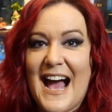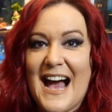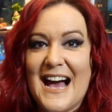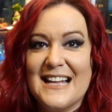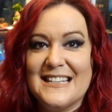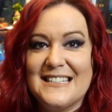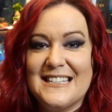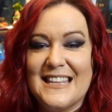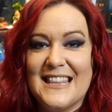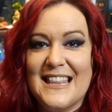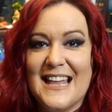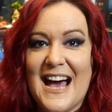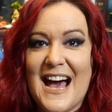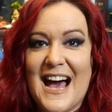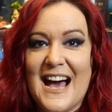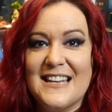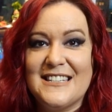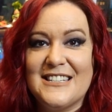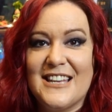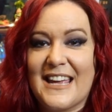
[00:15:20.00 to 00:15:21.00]
at
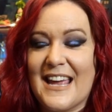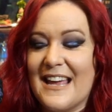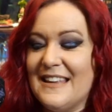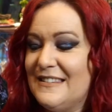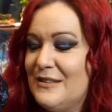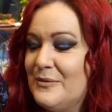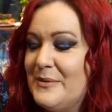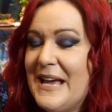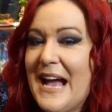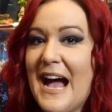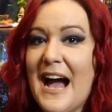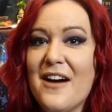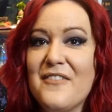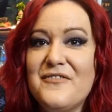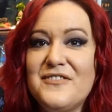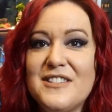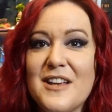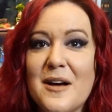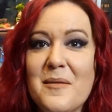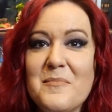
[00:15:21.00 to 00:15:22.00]
that. Okay, so we
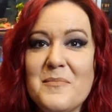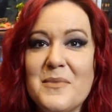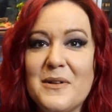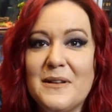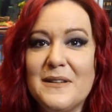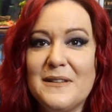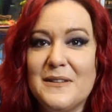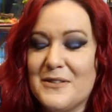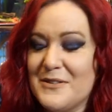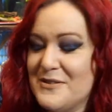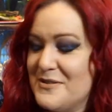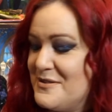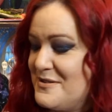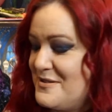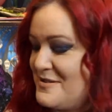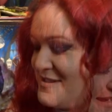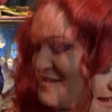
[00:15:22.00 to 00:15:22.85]
have Dumbledore,